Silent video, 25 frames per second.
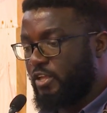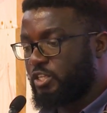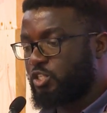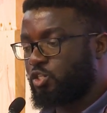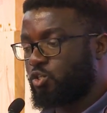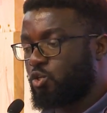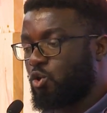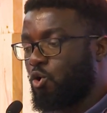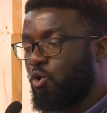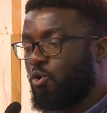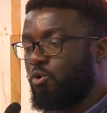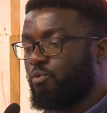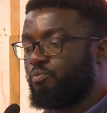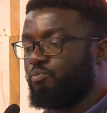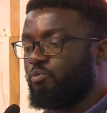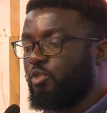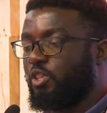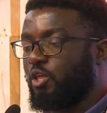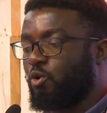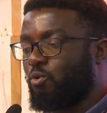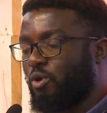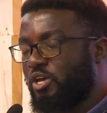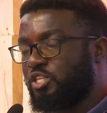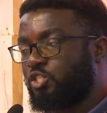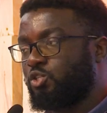So
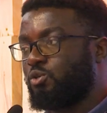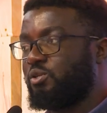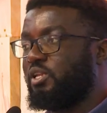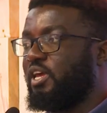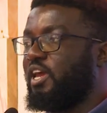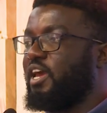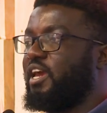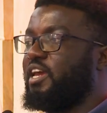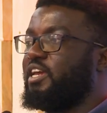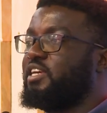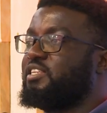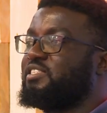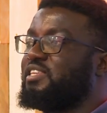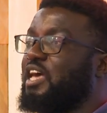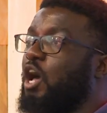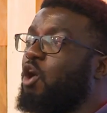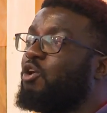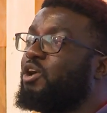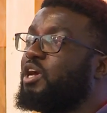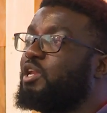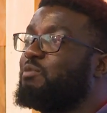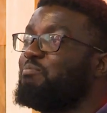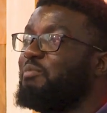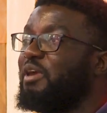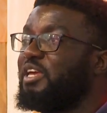the question here is, how
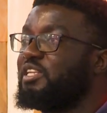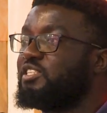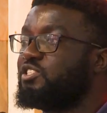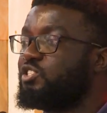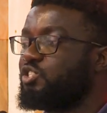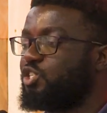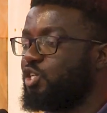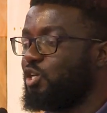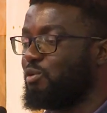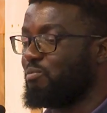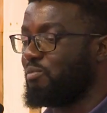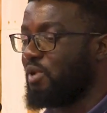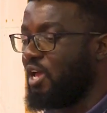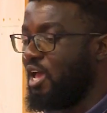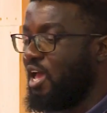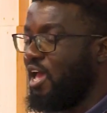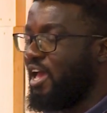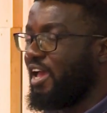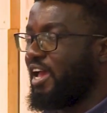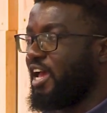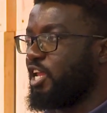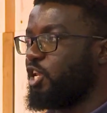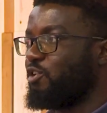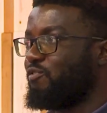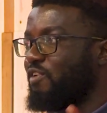can mainstream
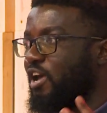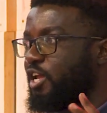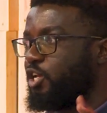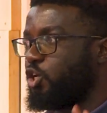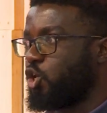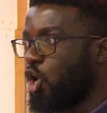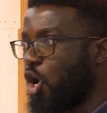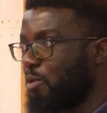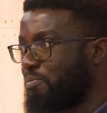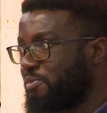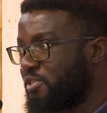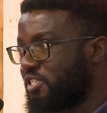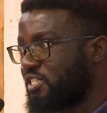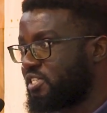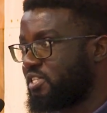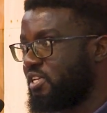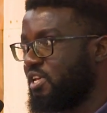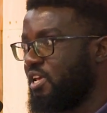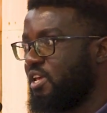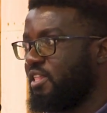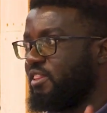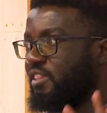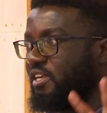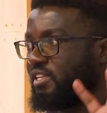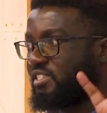kind of adopt
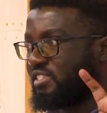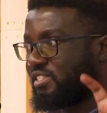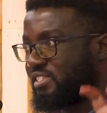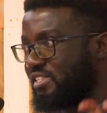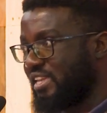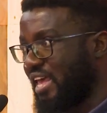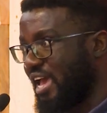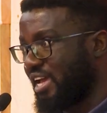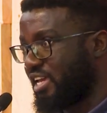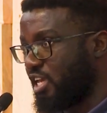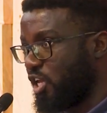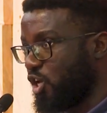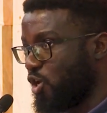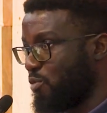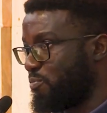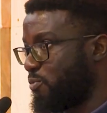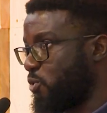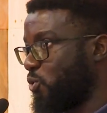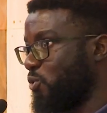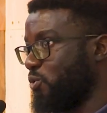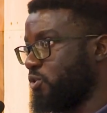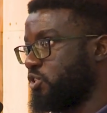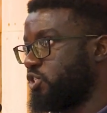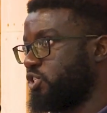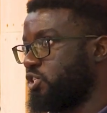this snacking
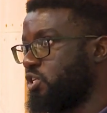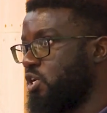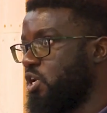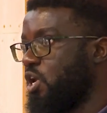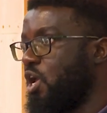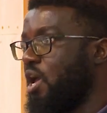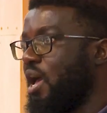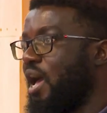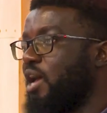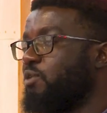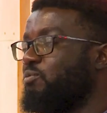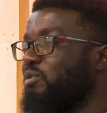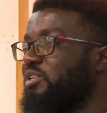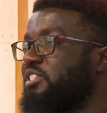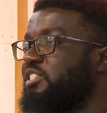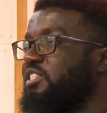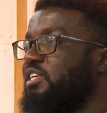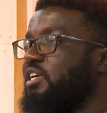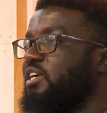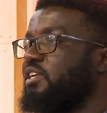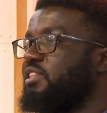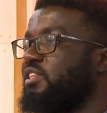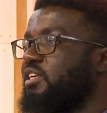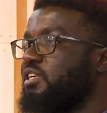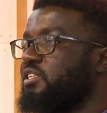approach? And we're
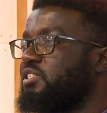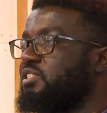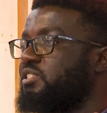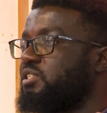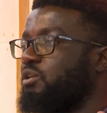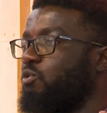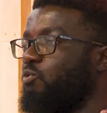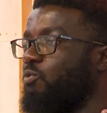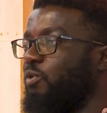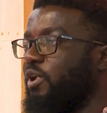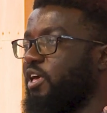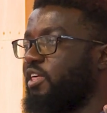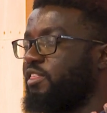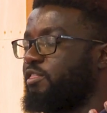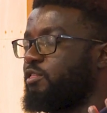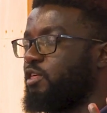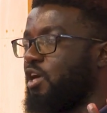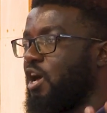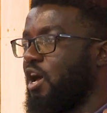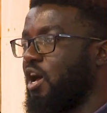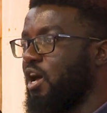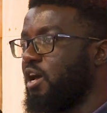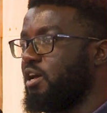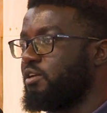seeing this with